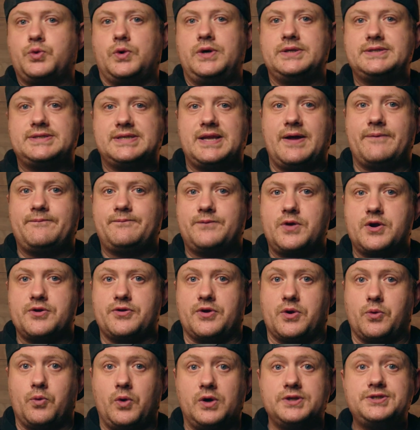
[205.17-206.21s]
one step
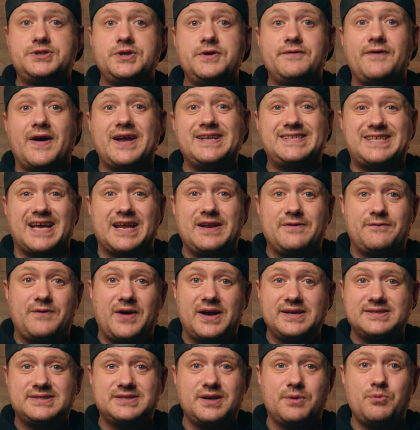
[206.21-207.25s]
further. Once you've
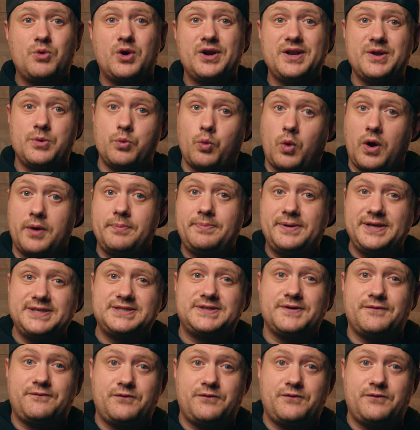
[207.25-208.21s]
identified someone in one piece of